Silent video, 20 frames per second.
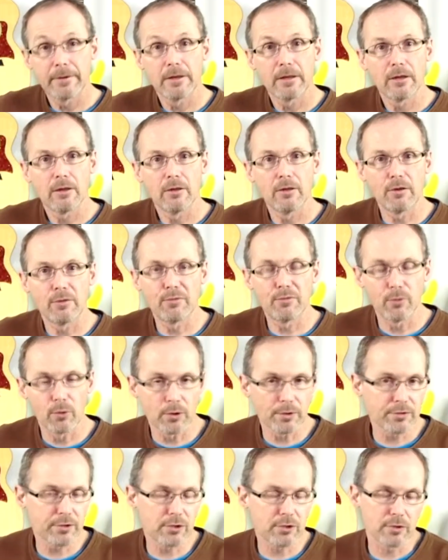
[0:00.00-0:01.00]
the
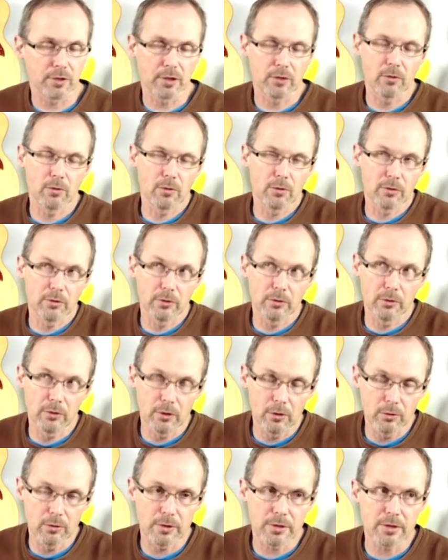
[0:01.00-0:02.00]
4th string or the
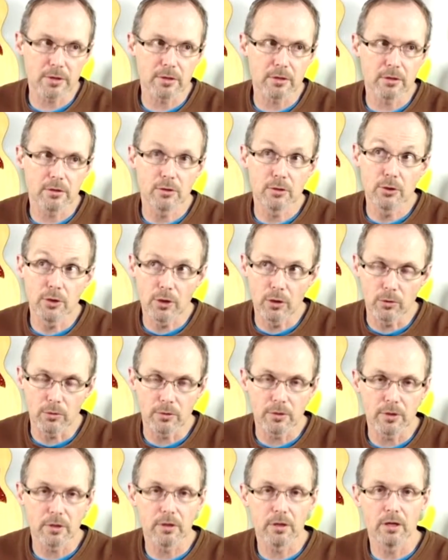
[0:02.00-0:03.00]
lowest
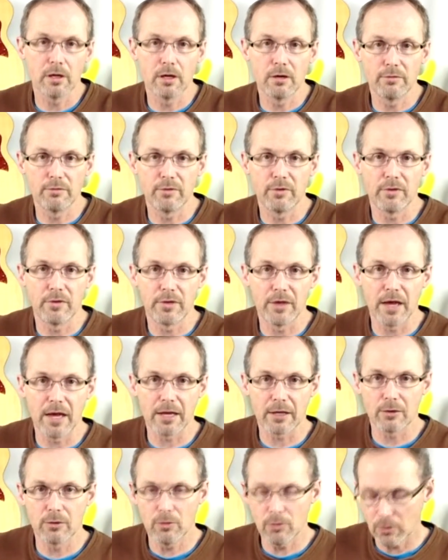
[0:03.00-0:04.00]
note of
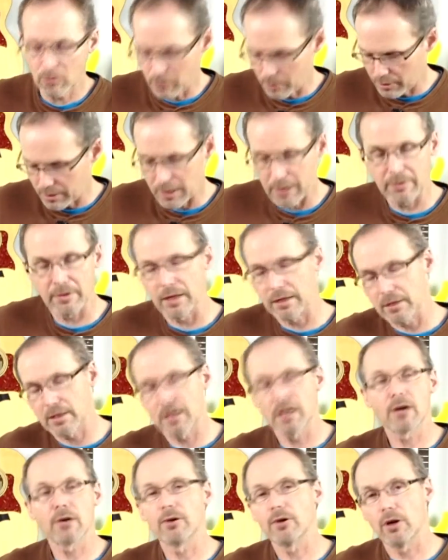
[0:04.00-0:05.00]
that chord and then
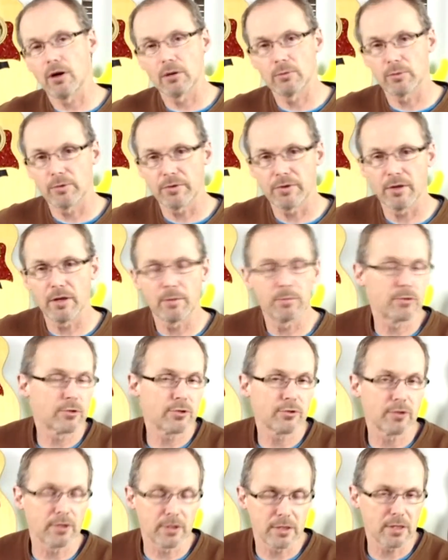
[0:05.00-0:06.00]
carry on with the upper
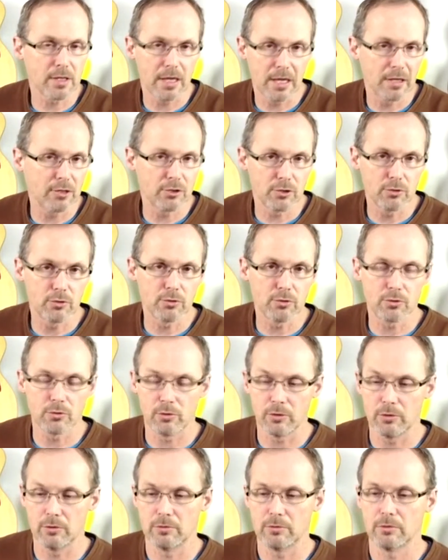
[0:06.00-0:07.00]
strings as
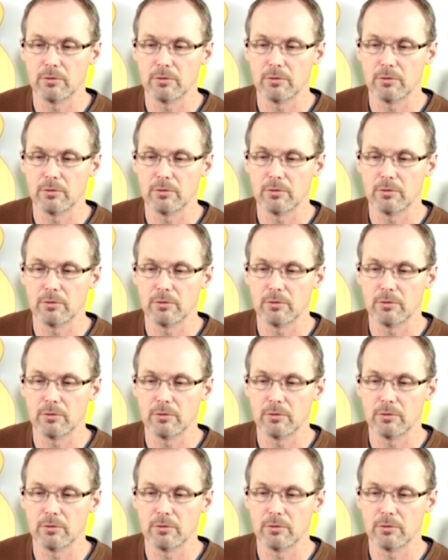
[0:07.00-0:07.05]
usual. You